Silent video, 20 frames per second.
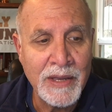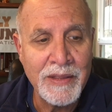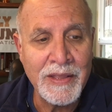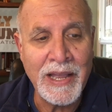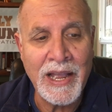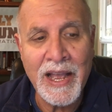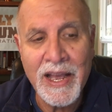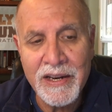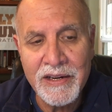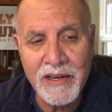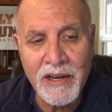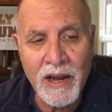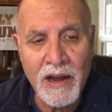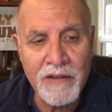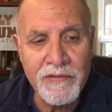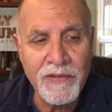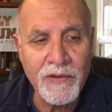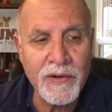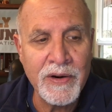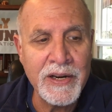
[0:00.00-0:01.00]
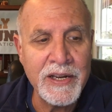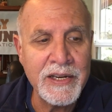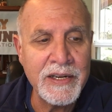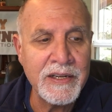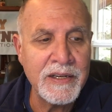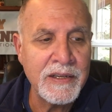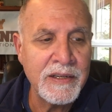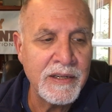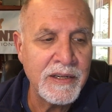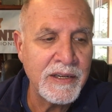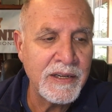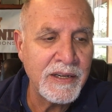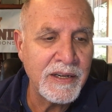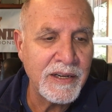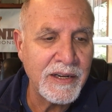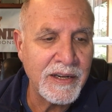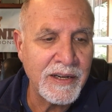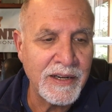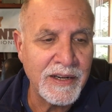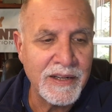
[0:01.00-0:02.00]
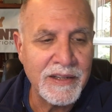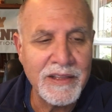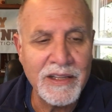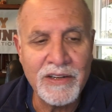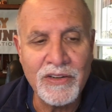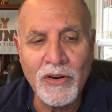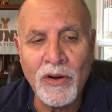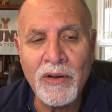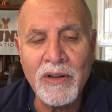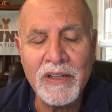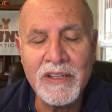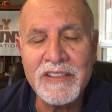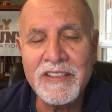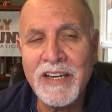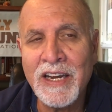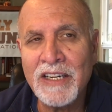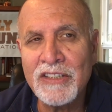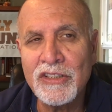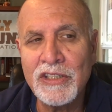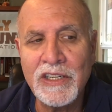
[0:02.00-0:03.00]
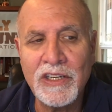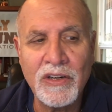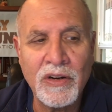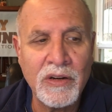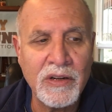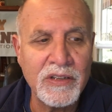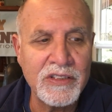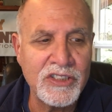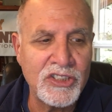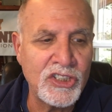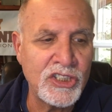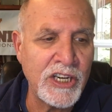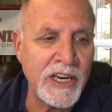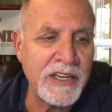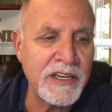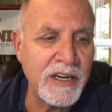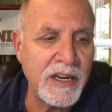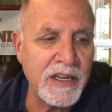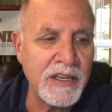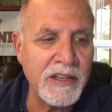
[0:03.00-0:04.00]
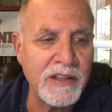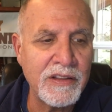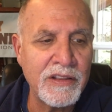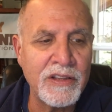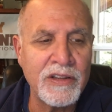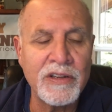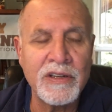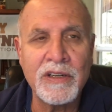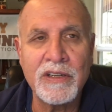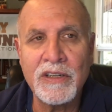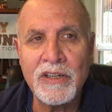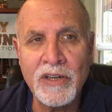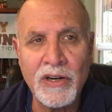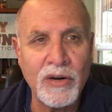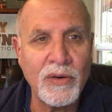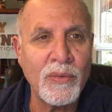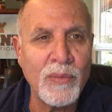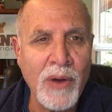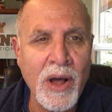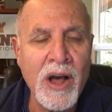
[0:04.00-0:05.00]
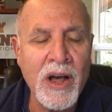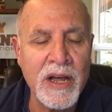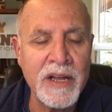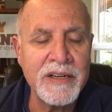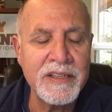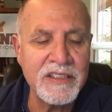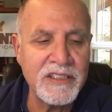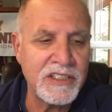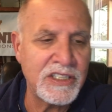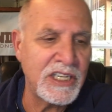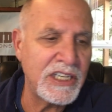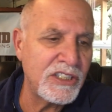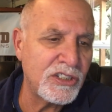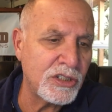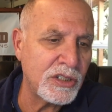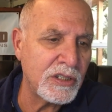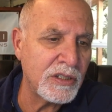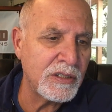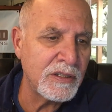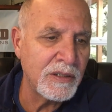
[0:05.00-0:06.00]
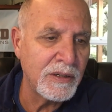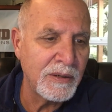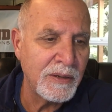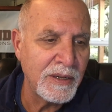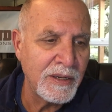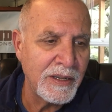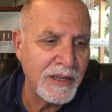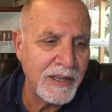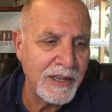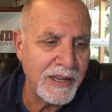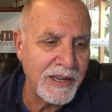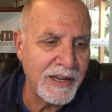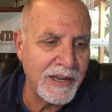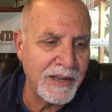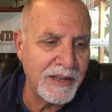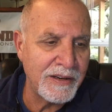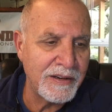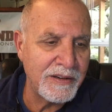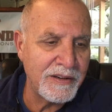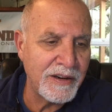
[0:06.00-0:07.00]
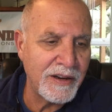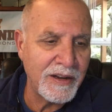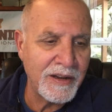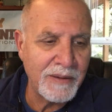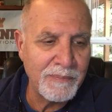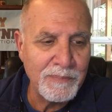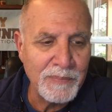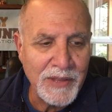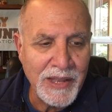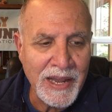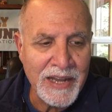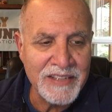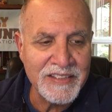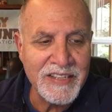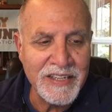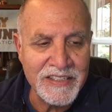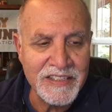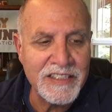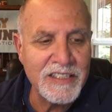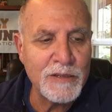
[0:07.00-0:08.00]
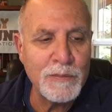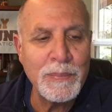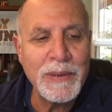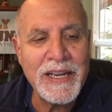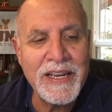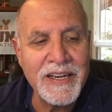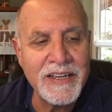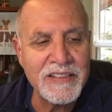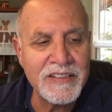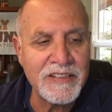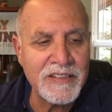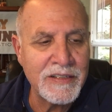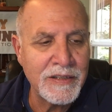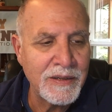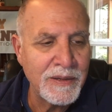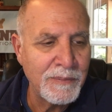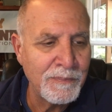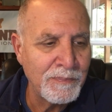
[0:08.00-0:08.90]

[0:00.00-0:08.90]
head covering. The doll is actually called Jenna, the Quran teacher. And as it speaks,